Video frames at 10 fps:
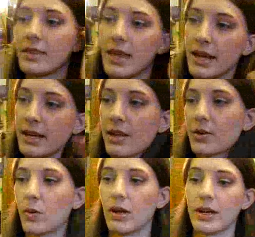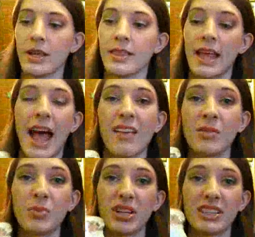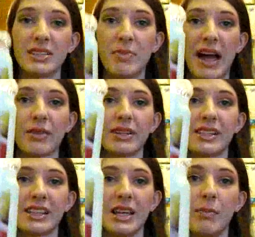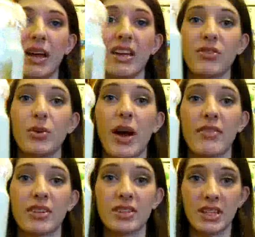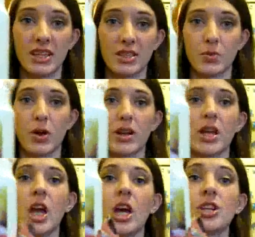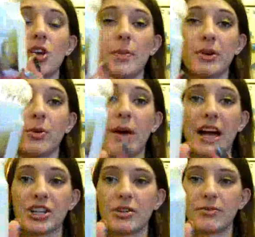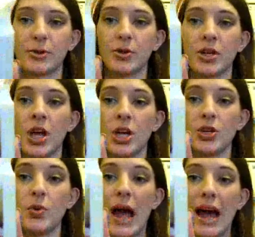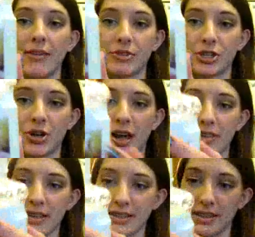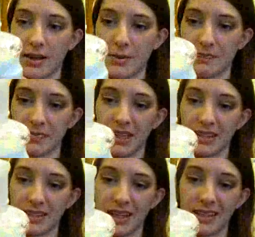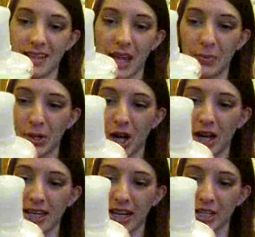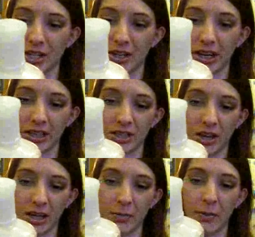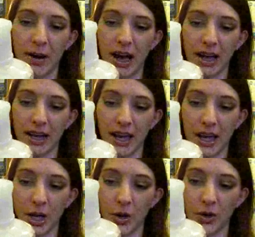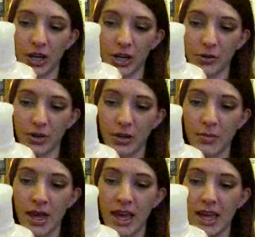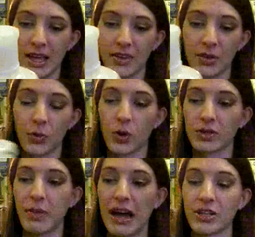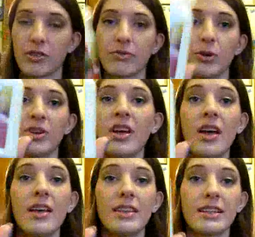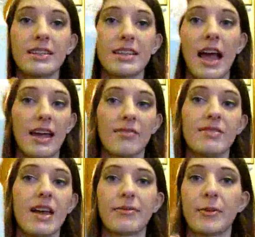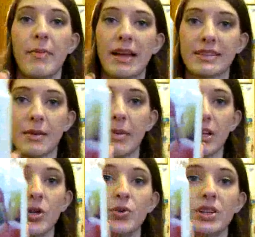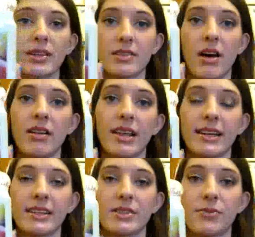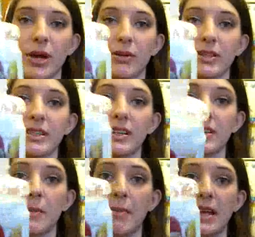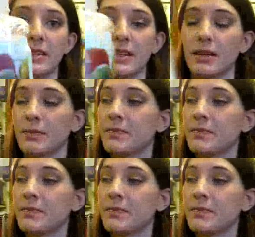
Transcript: Then another one, they haven't brought this back recently, but if you ever see this one, Tropical Passion Fruit, you have to try this. It says apricot nectar, exotic papaya, and coconut cream, and then of course passion fruit. This is, I have never met somebody who does not like this fragrance. It is amazing.